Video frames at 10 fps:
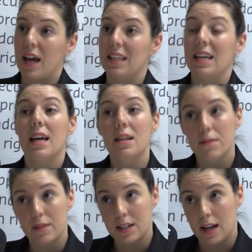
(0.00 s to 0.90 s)
at the end
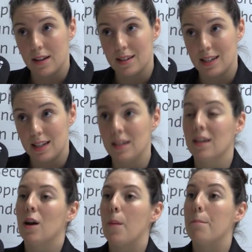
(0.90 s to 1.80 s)
of the tenancy
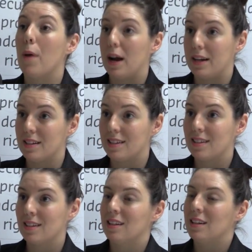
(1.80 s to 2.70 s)

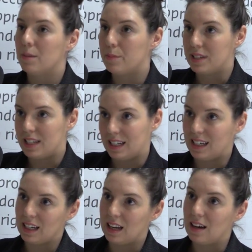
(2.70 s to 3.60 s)
minus
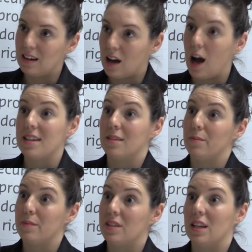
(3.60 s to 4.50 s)
particular
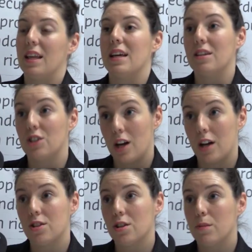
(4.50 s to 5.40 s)
items that they can
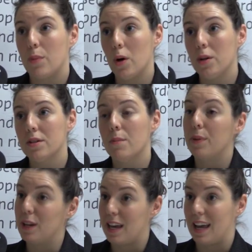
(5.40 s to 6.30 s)
charge to the bond.
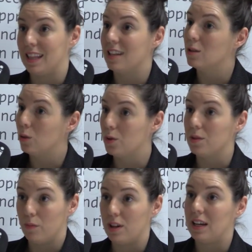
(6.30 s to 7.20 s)
But again, there's laws
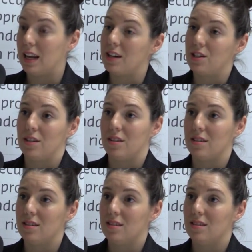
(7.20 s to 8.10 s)
and
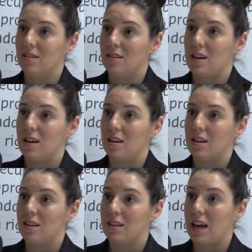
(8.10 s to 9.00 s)
regulations
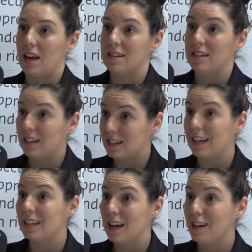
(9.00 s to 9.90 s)
that
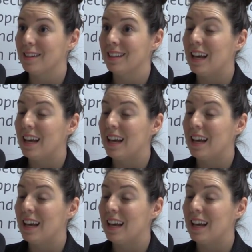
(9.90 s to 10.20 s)
dictate that,